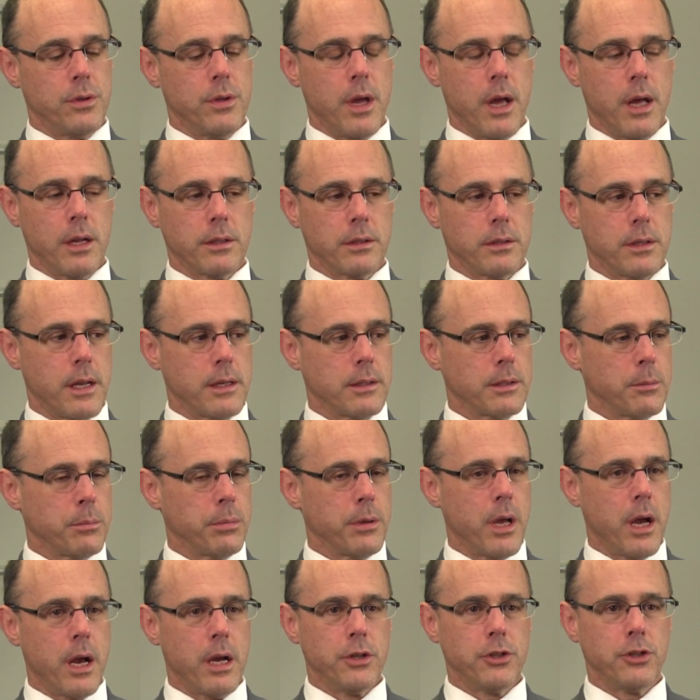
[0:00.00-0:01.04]
that's that
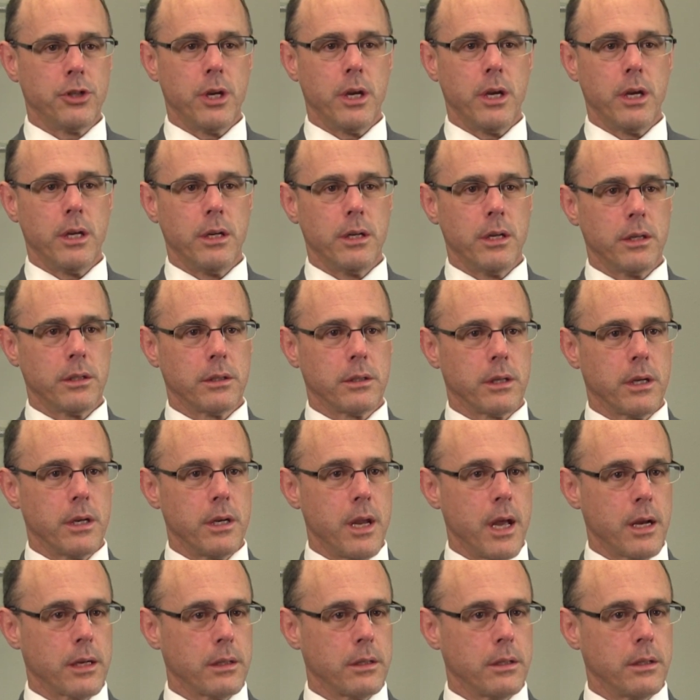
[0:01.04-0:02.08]
supply chain, that's
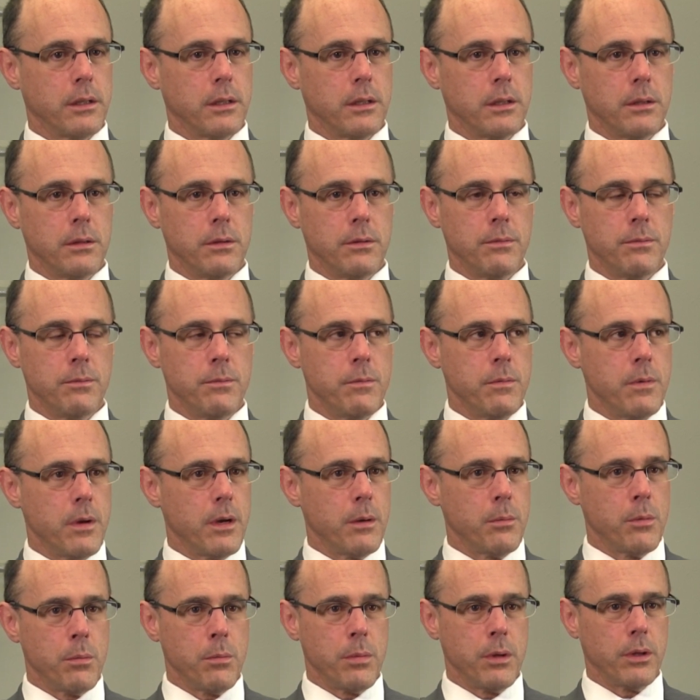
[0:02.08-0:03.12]
connected
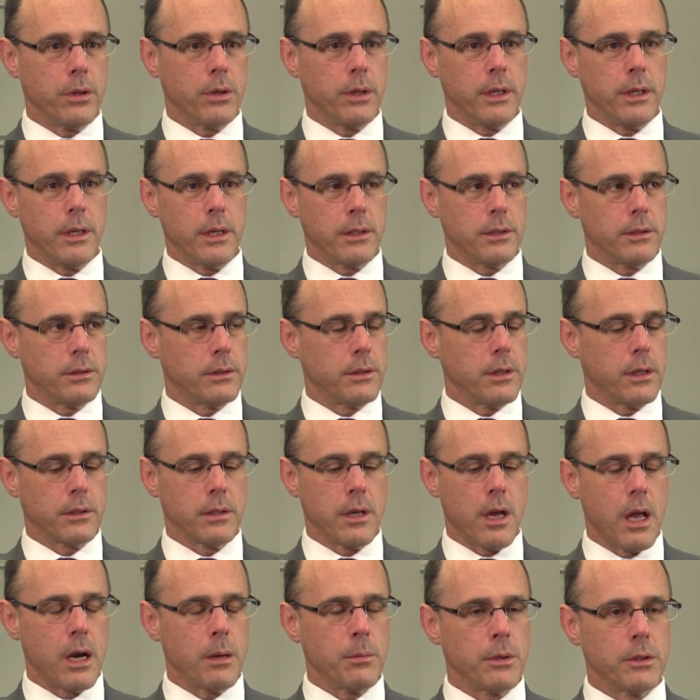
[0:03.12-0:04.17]
uh, mobility, that's
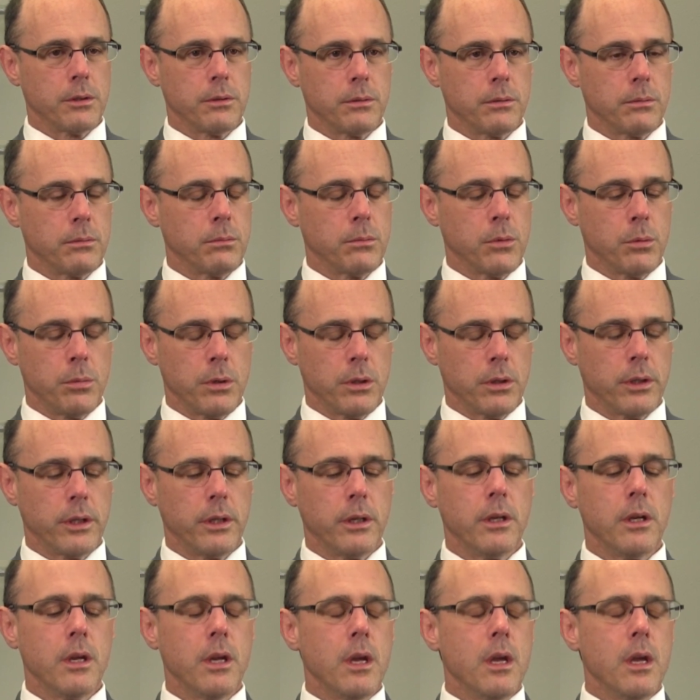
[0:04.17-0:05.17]
autonomous mobility.